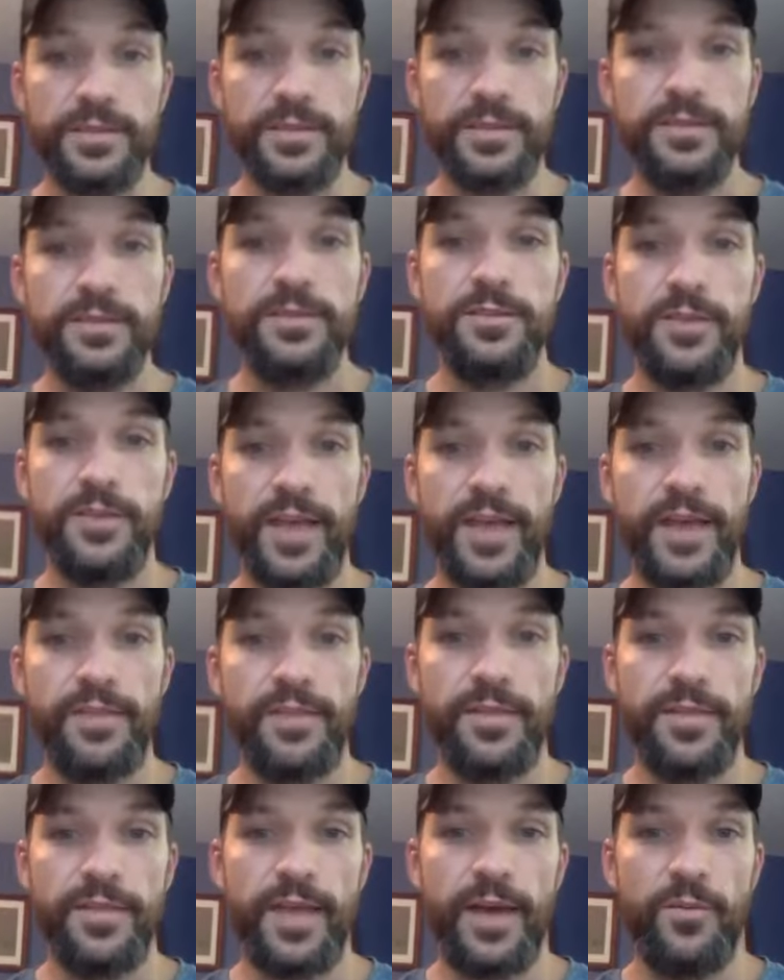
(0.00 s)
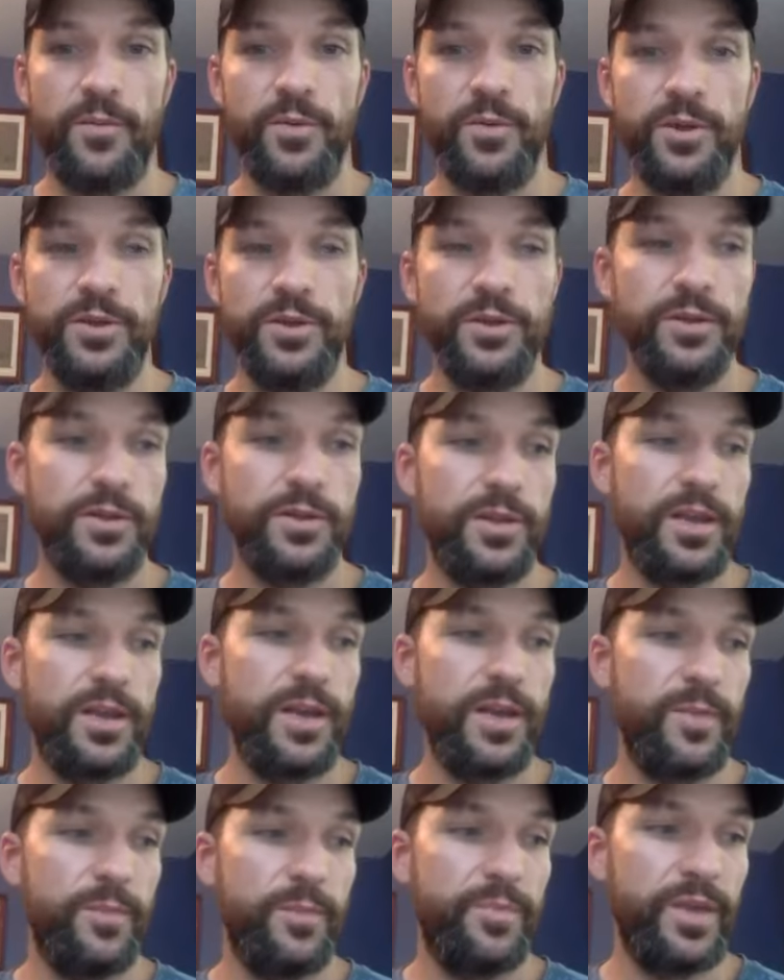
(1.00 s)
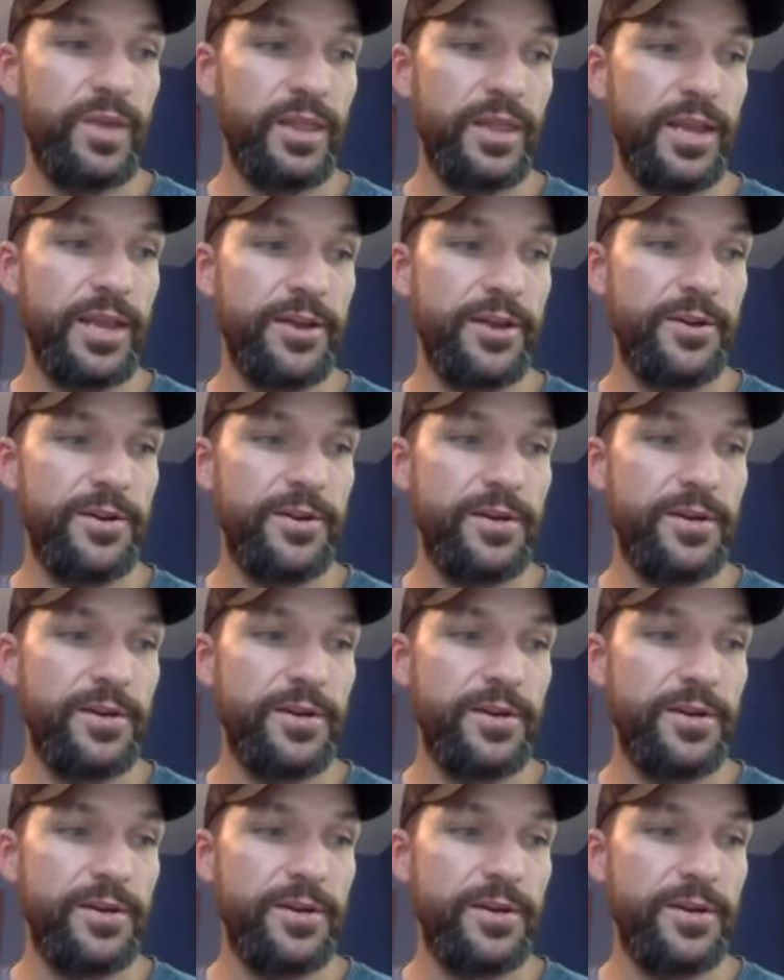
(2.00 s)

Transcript: so that will come a bit later,